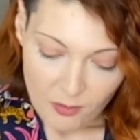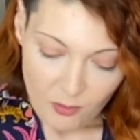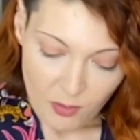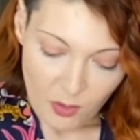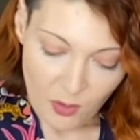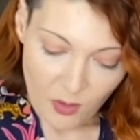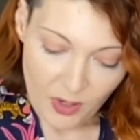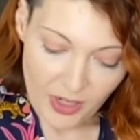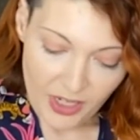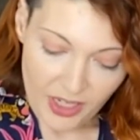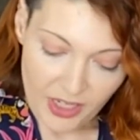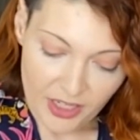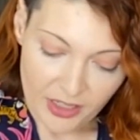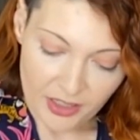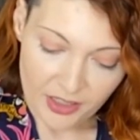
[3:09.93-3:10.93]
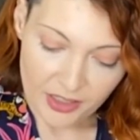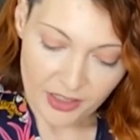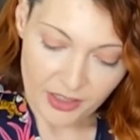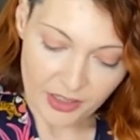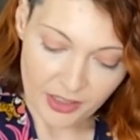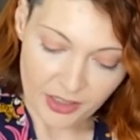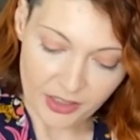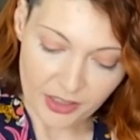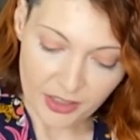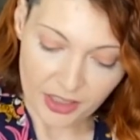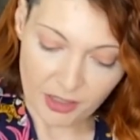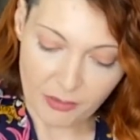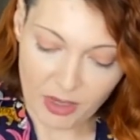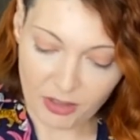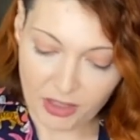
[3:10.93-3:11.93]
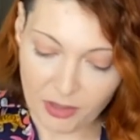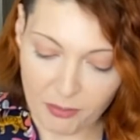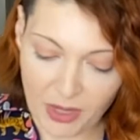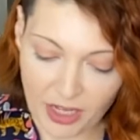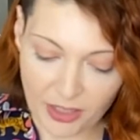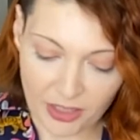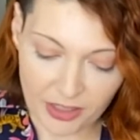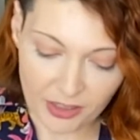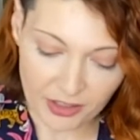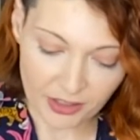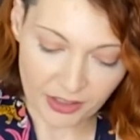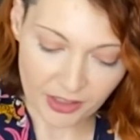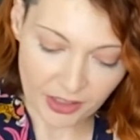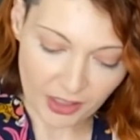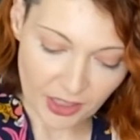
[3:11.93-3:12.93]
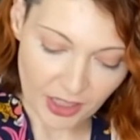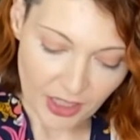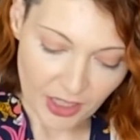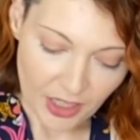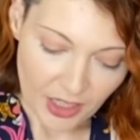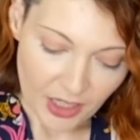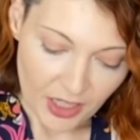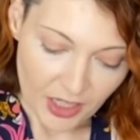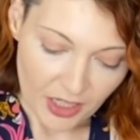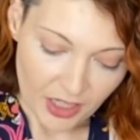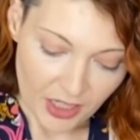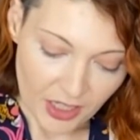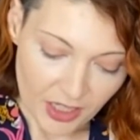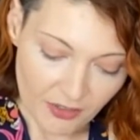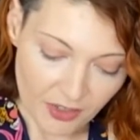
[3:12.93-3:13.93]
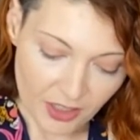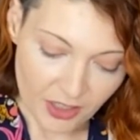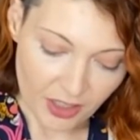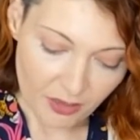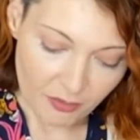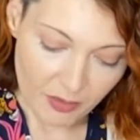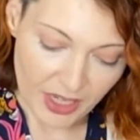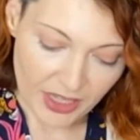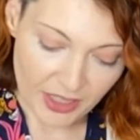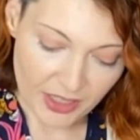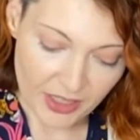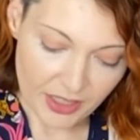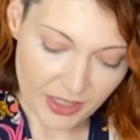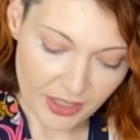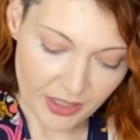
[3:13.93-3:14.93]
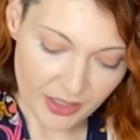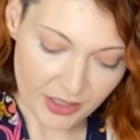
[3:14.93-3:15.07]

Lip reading: pour in the melted butter, and give it a good mix.